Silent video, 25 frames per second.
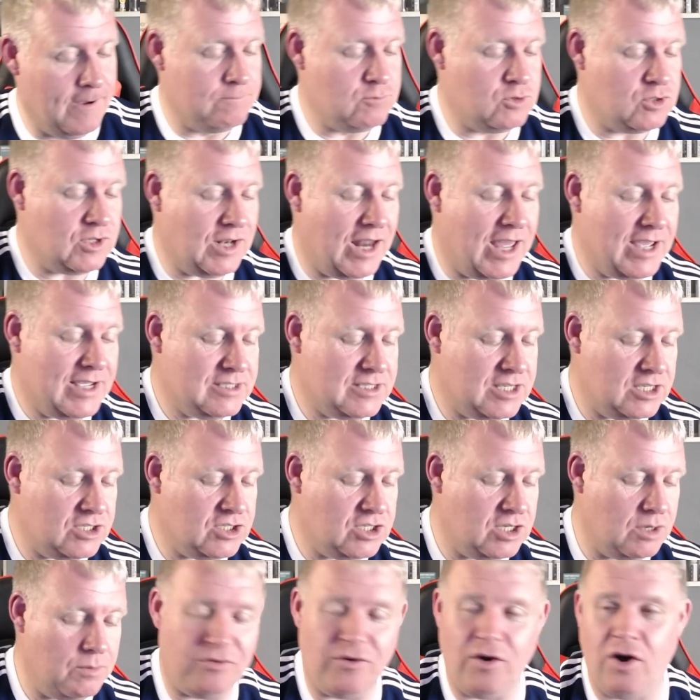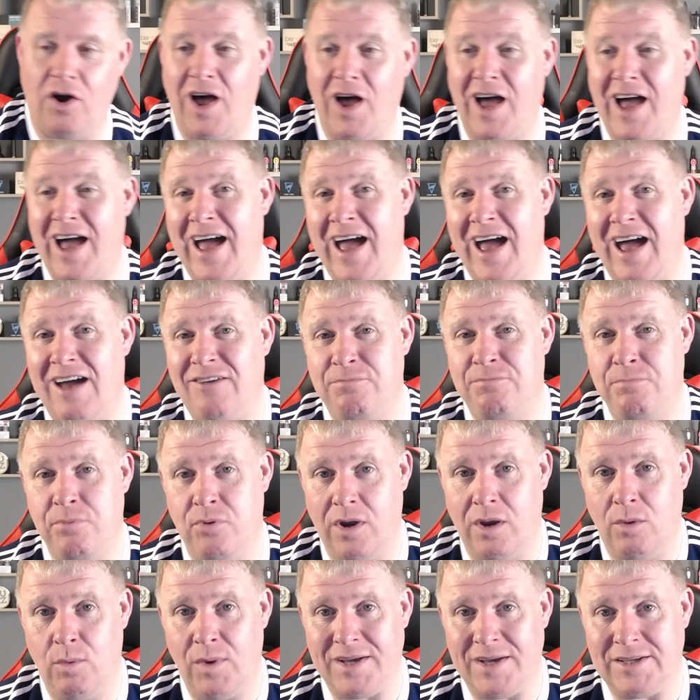So like I said to you before, I have
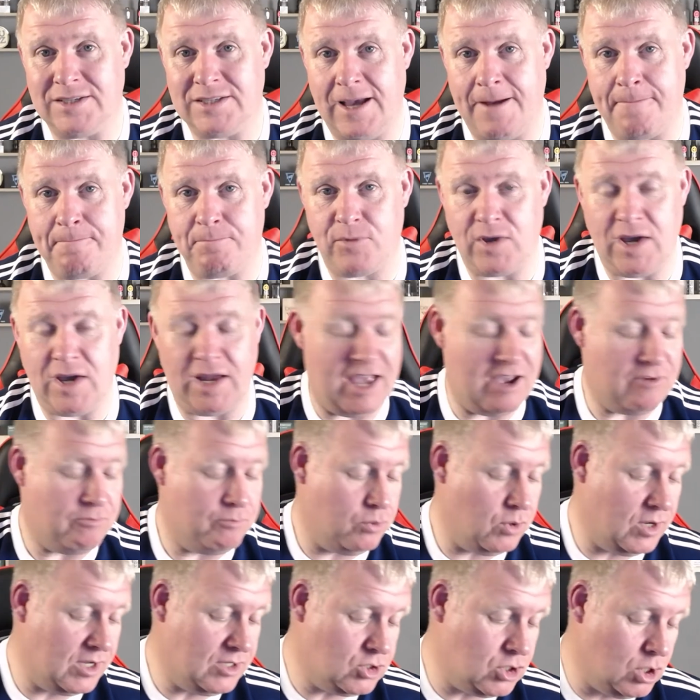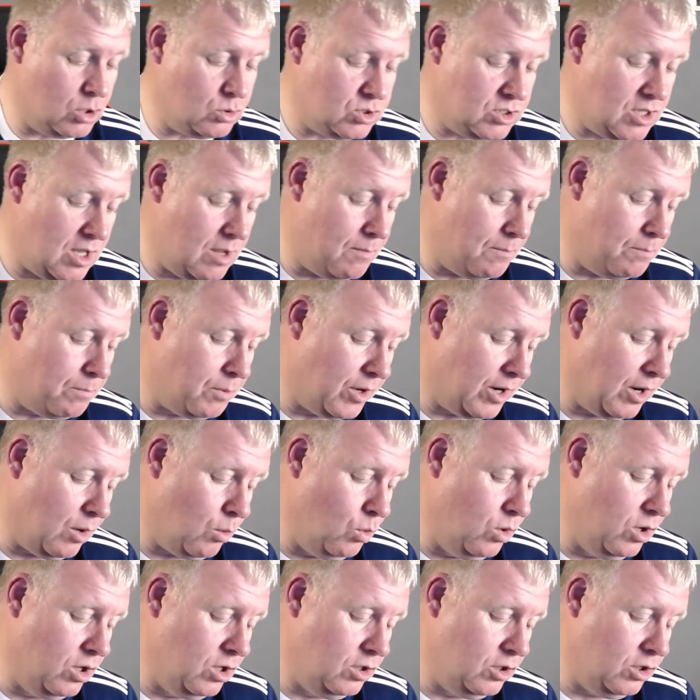pre-wicked it and I have pre-juiced it, but I
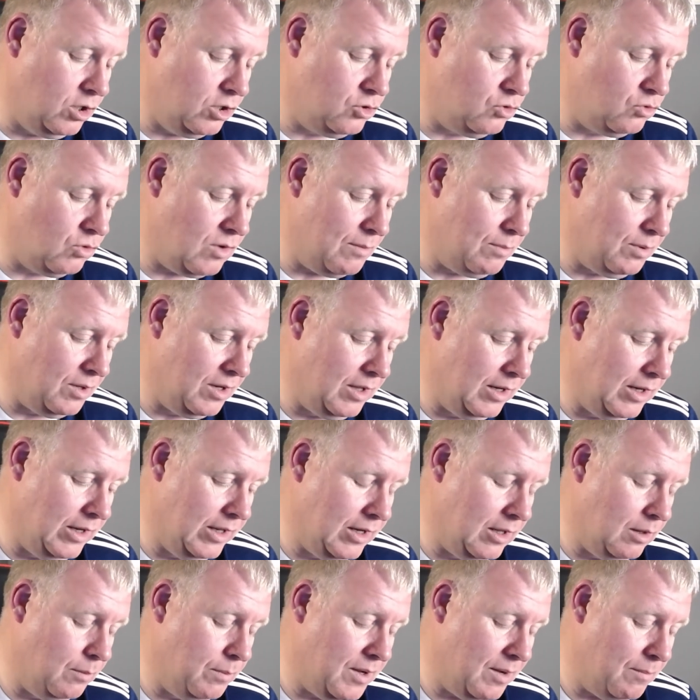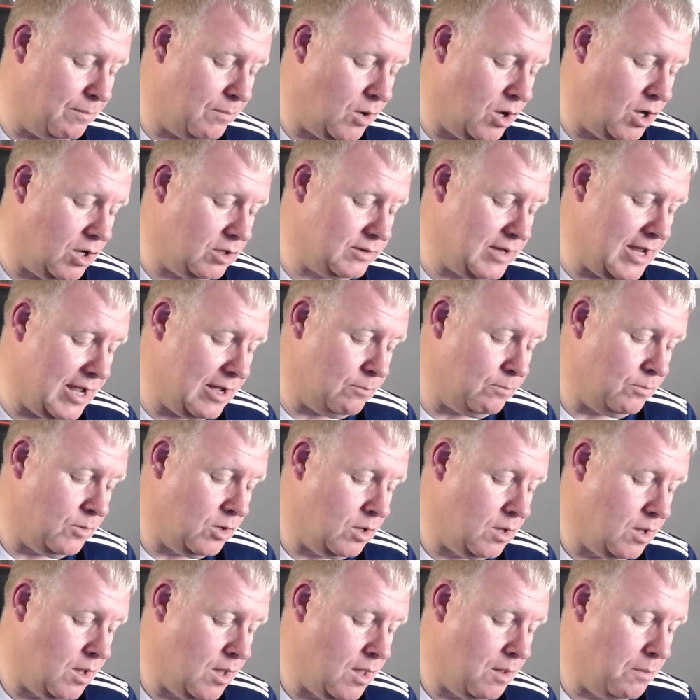will dribble a little bit more down.
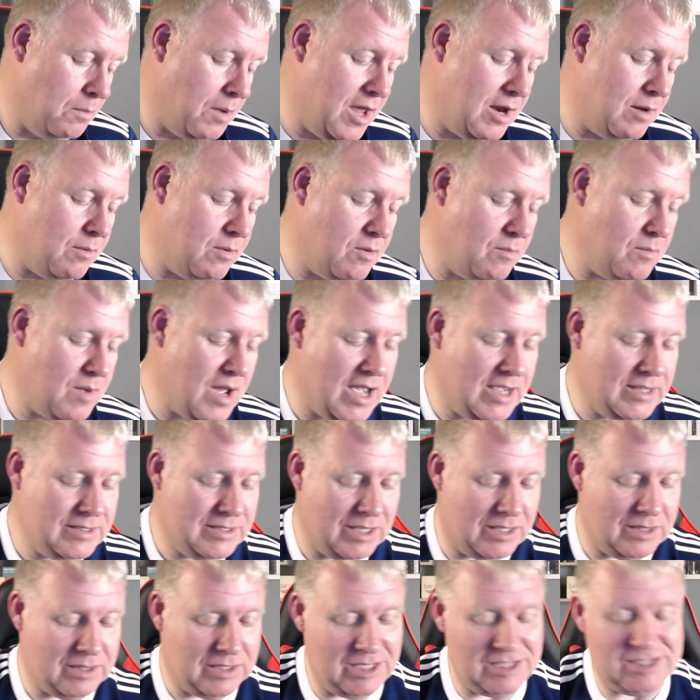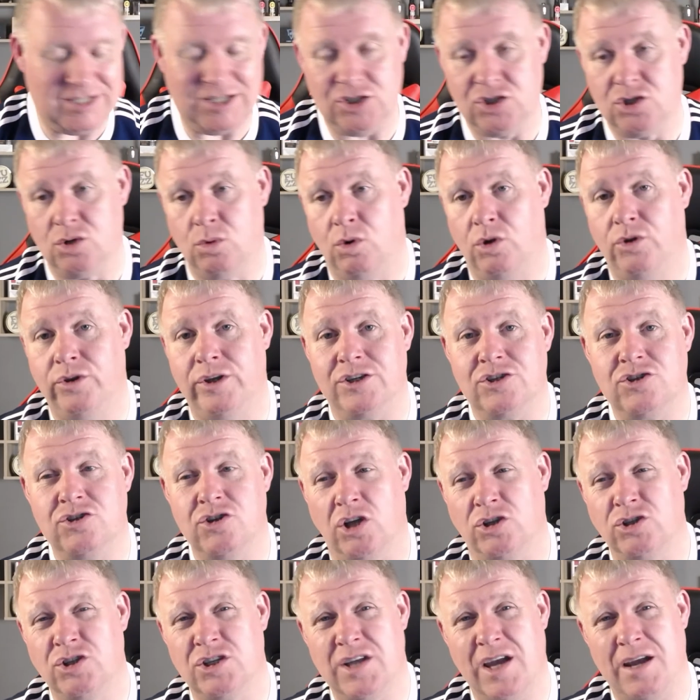Bear in mind, this is the one that's
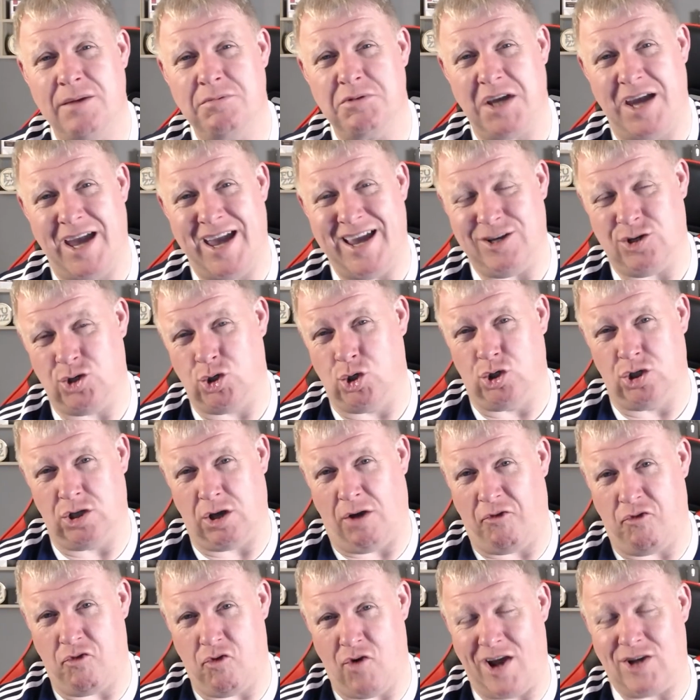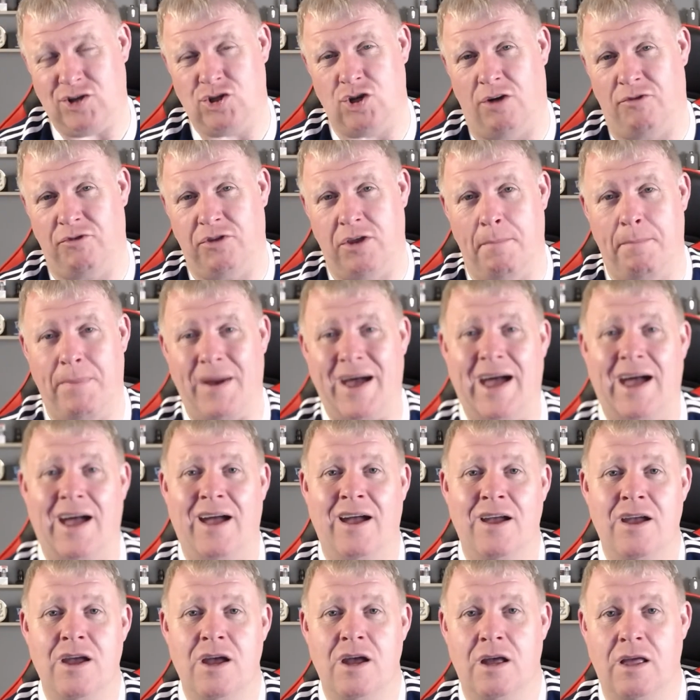non-steeped. It's just a fresh off the bat,
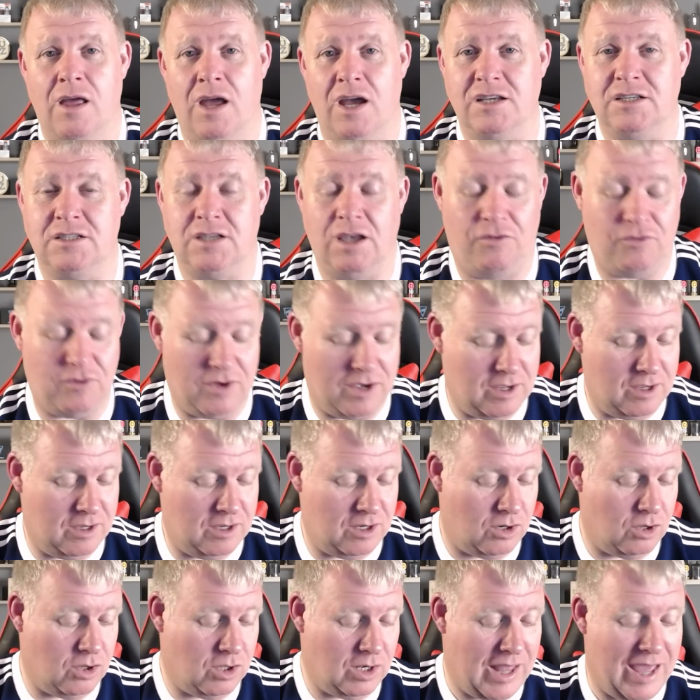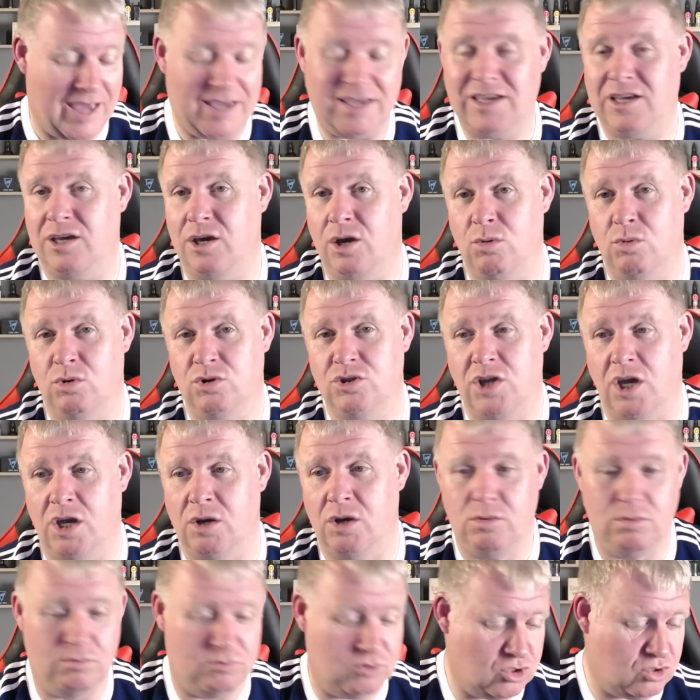as if, I, uh, you know, like you would
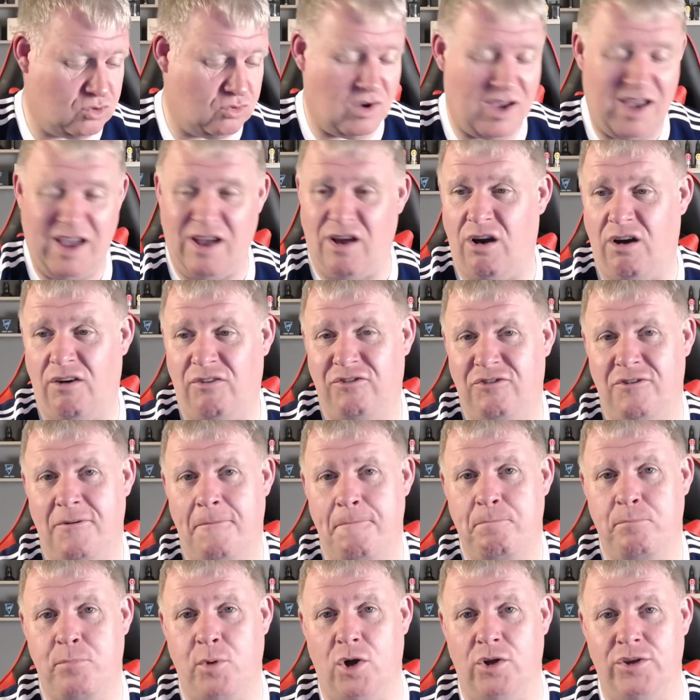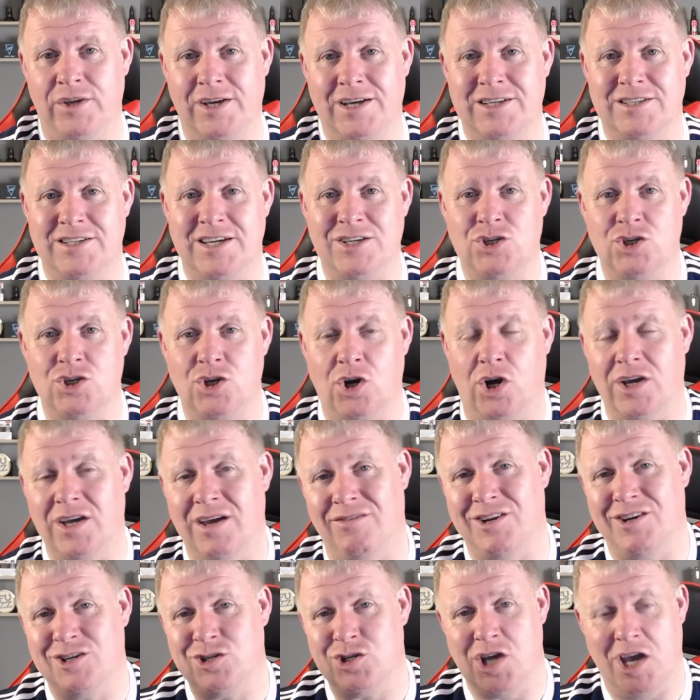do, straight off, put a nicotine shot and
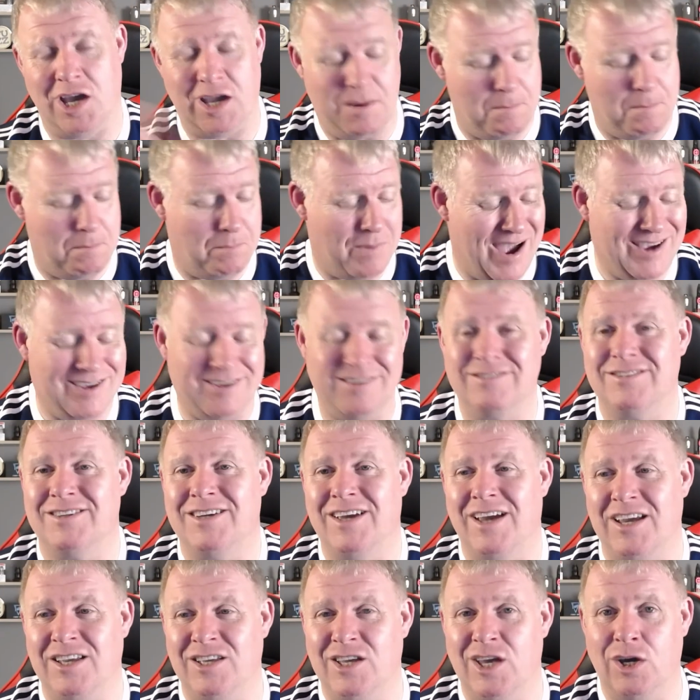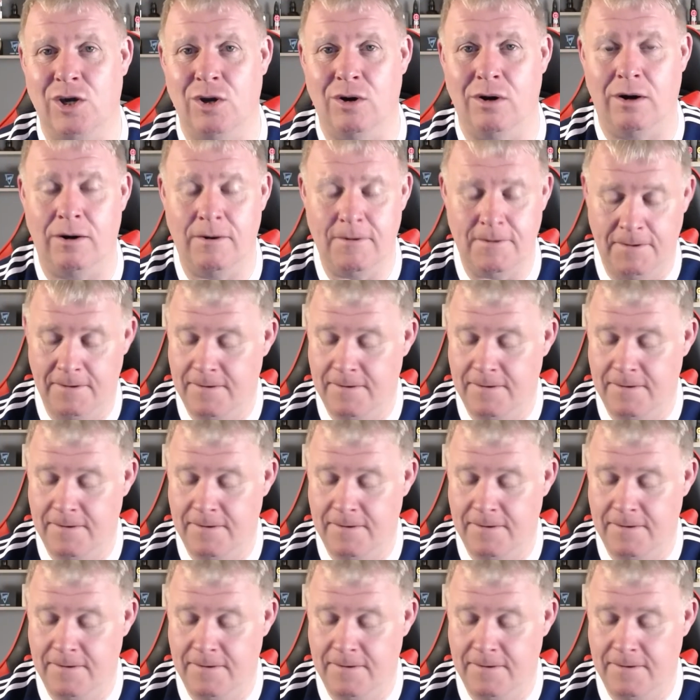give it a shake and bang, in you go.